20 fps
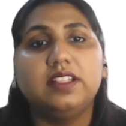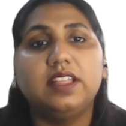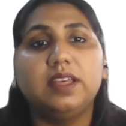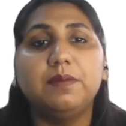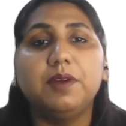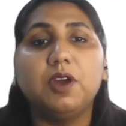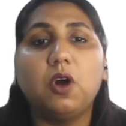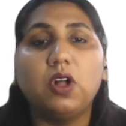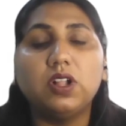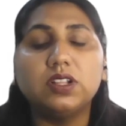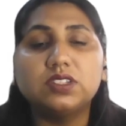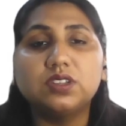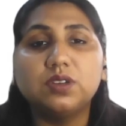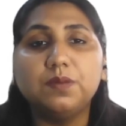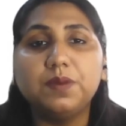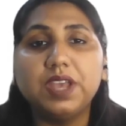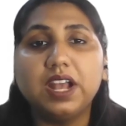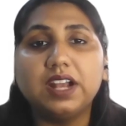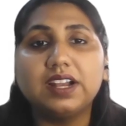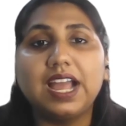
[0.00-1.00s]
They may
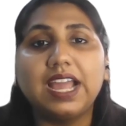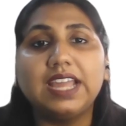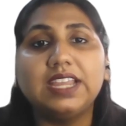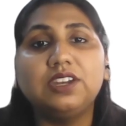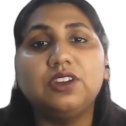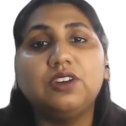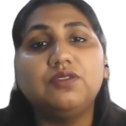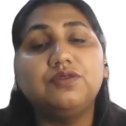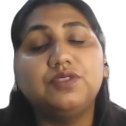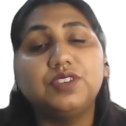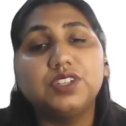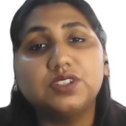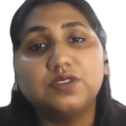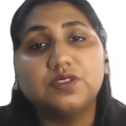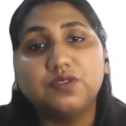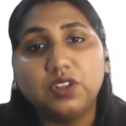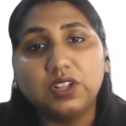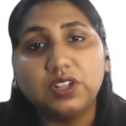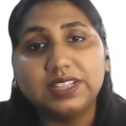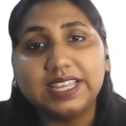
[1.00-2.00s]
also be a kind of
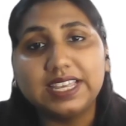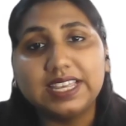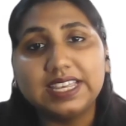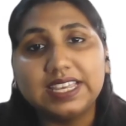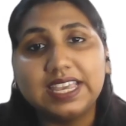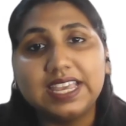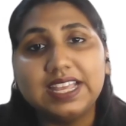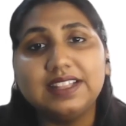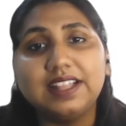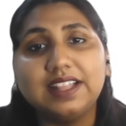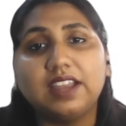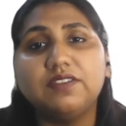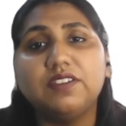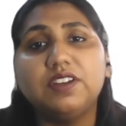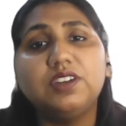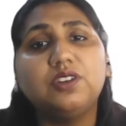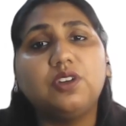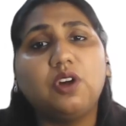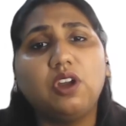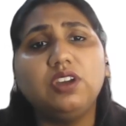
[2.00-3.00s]
wishful thinking that
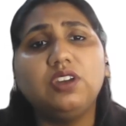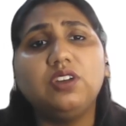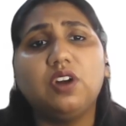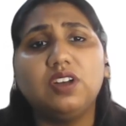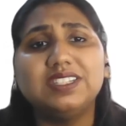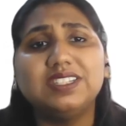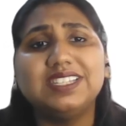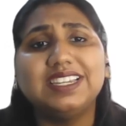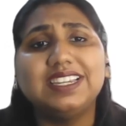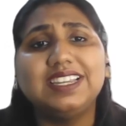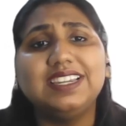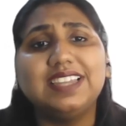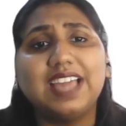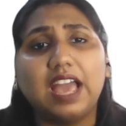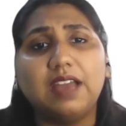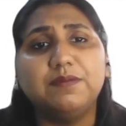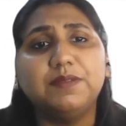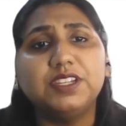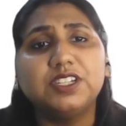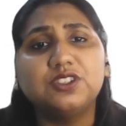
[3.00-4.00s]
will not cause any
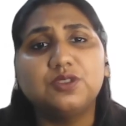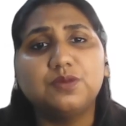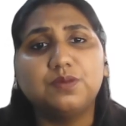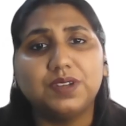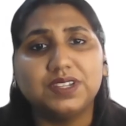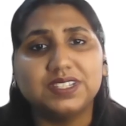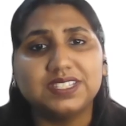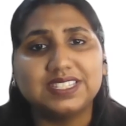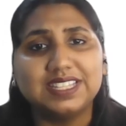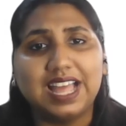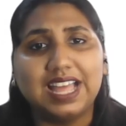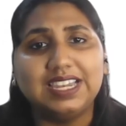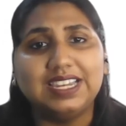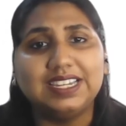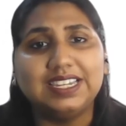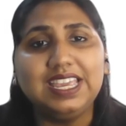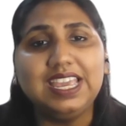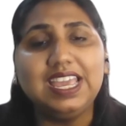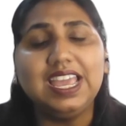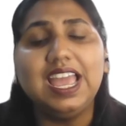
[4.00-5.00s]
damage to
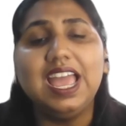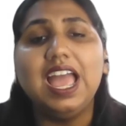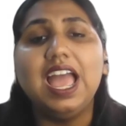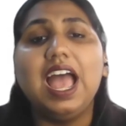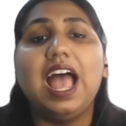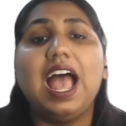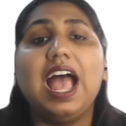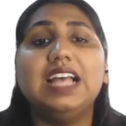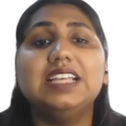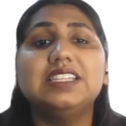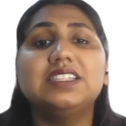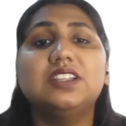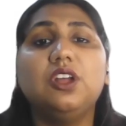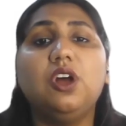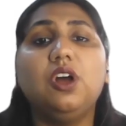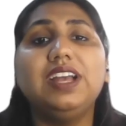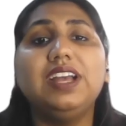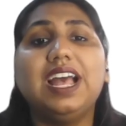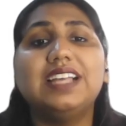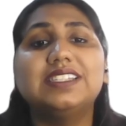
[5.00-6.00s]
personality as
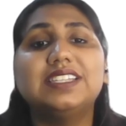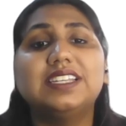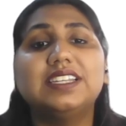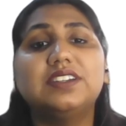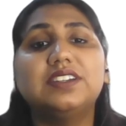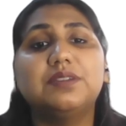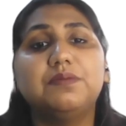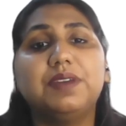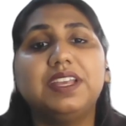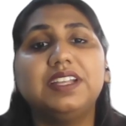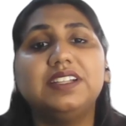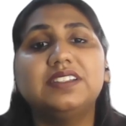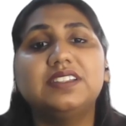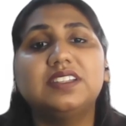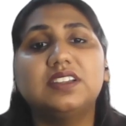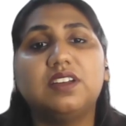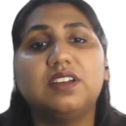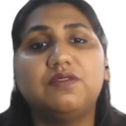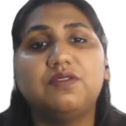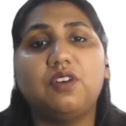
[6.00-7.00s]
long as it remains
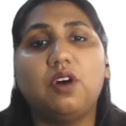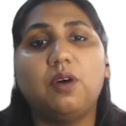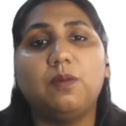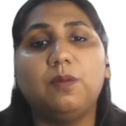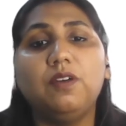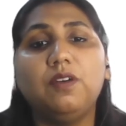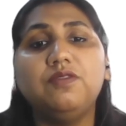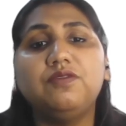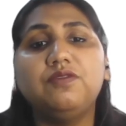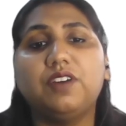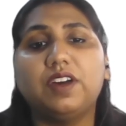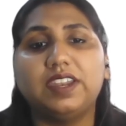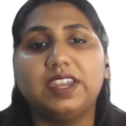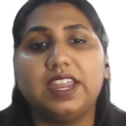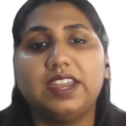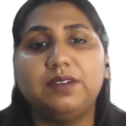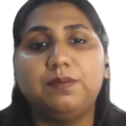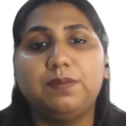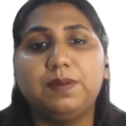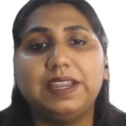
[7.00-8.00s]
in a form of
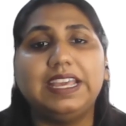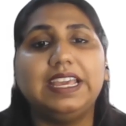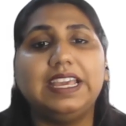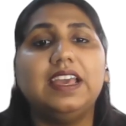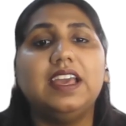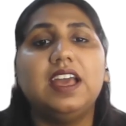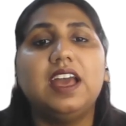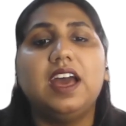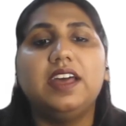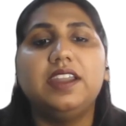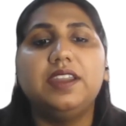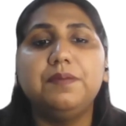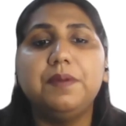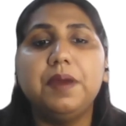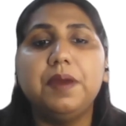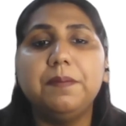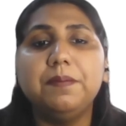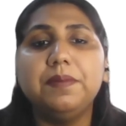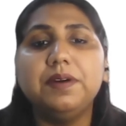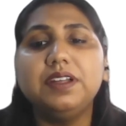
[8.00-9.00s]
fun and play.
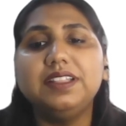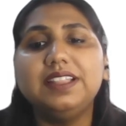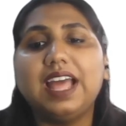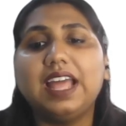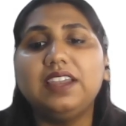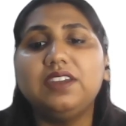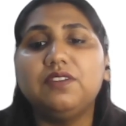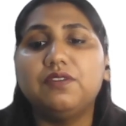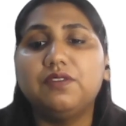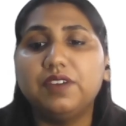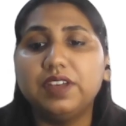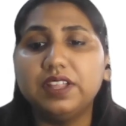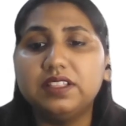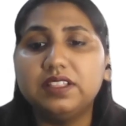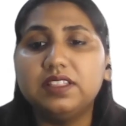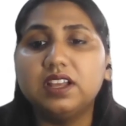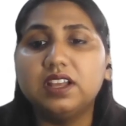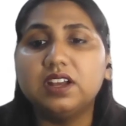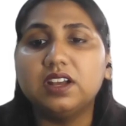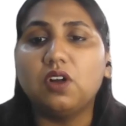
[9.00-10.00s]
Remember that with
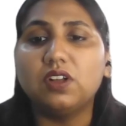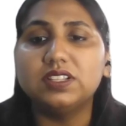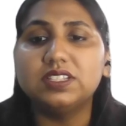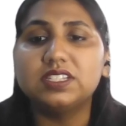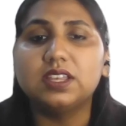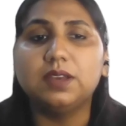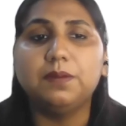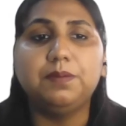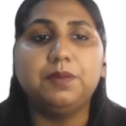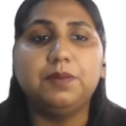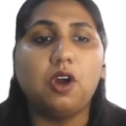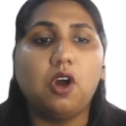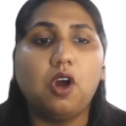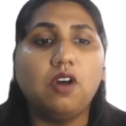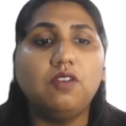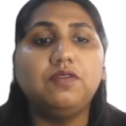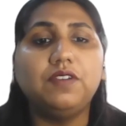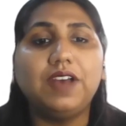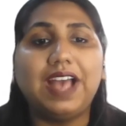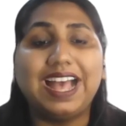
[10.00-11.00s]
the concept
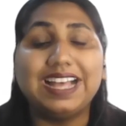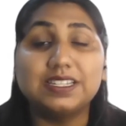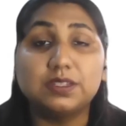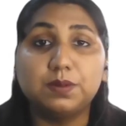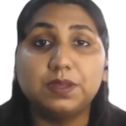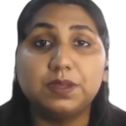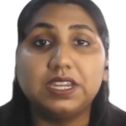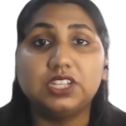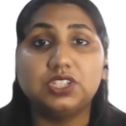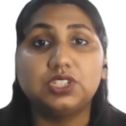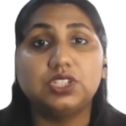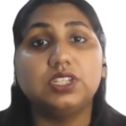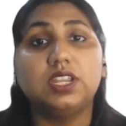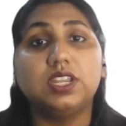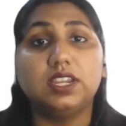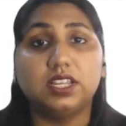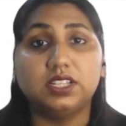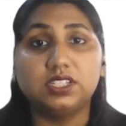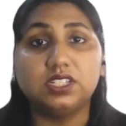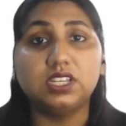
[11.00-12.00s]
of aspiration
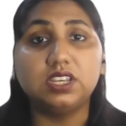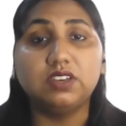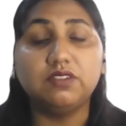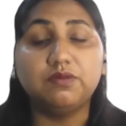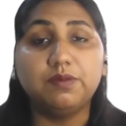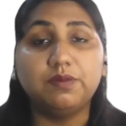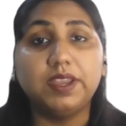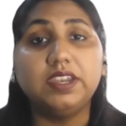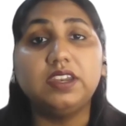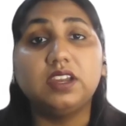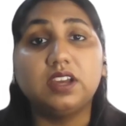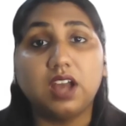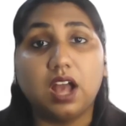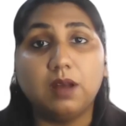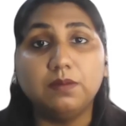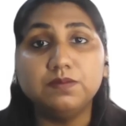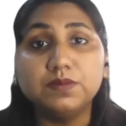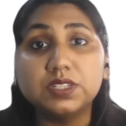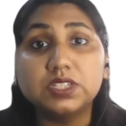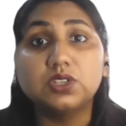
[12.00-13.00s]
and achievement
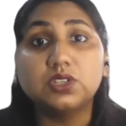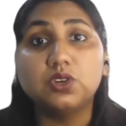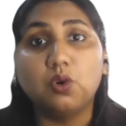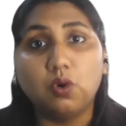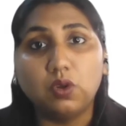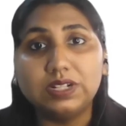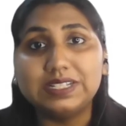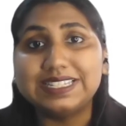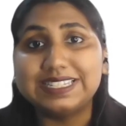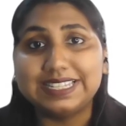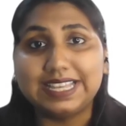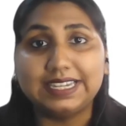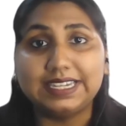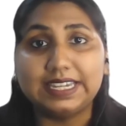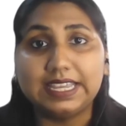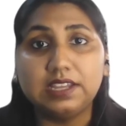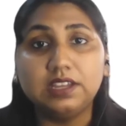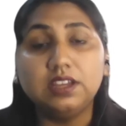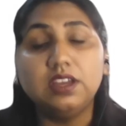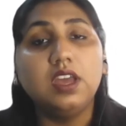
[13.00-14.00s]
comes goal
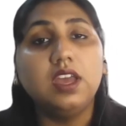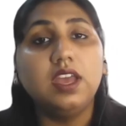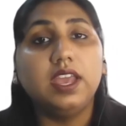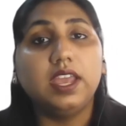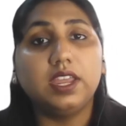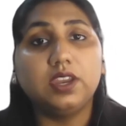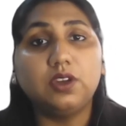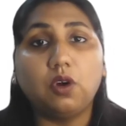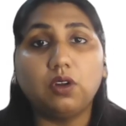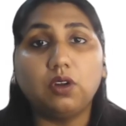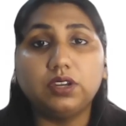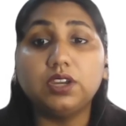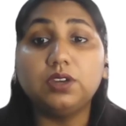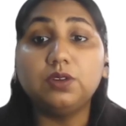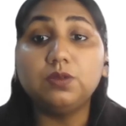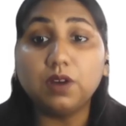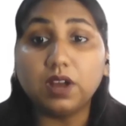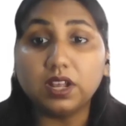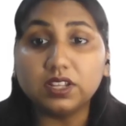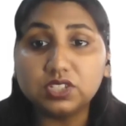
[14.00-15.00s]
setting in order
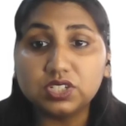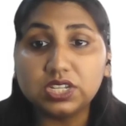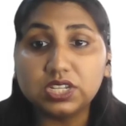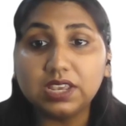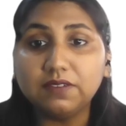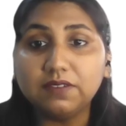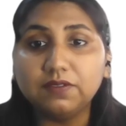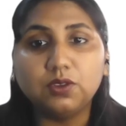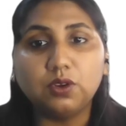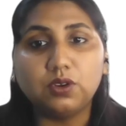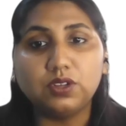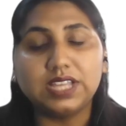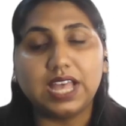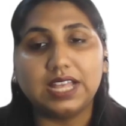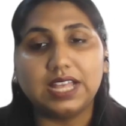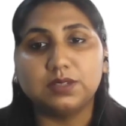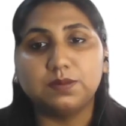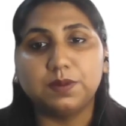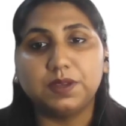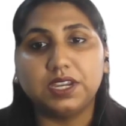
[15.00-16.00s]
to achieve those
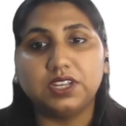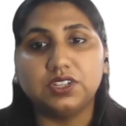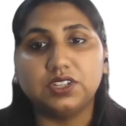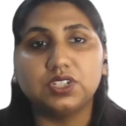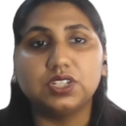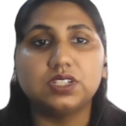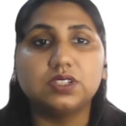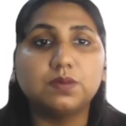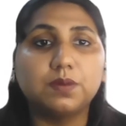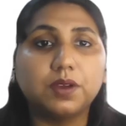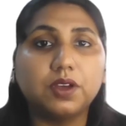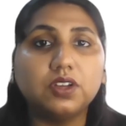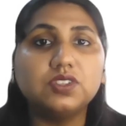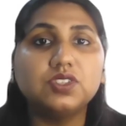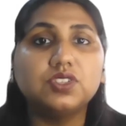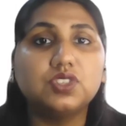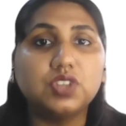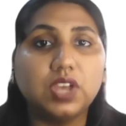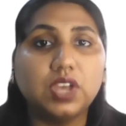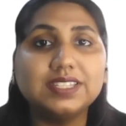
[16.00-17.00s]
aspirations,
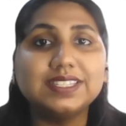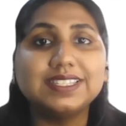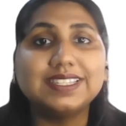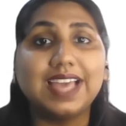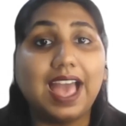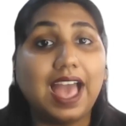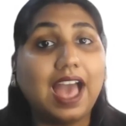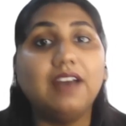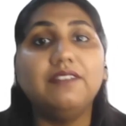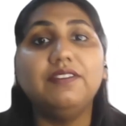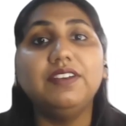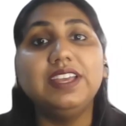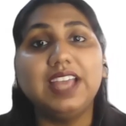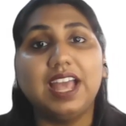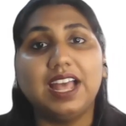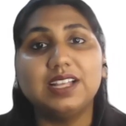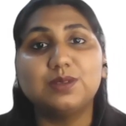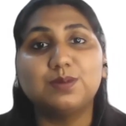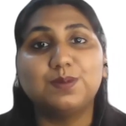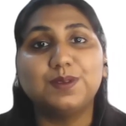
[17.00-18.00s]
because just having
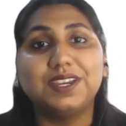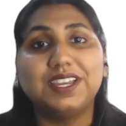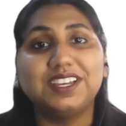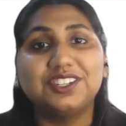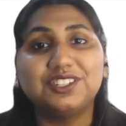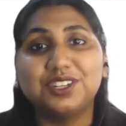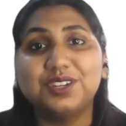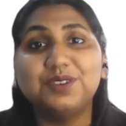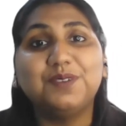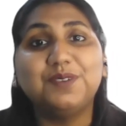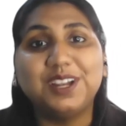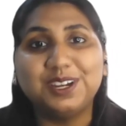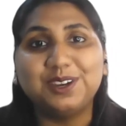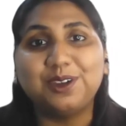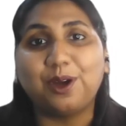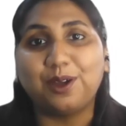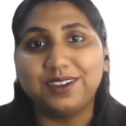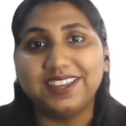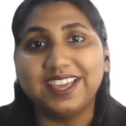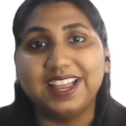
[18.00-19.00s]
aspiration will
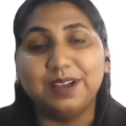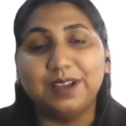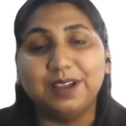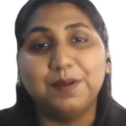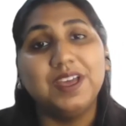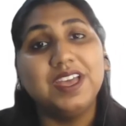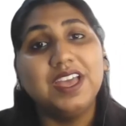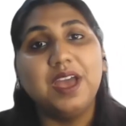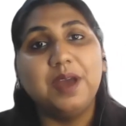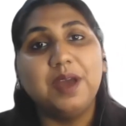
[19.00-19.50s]
not help.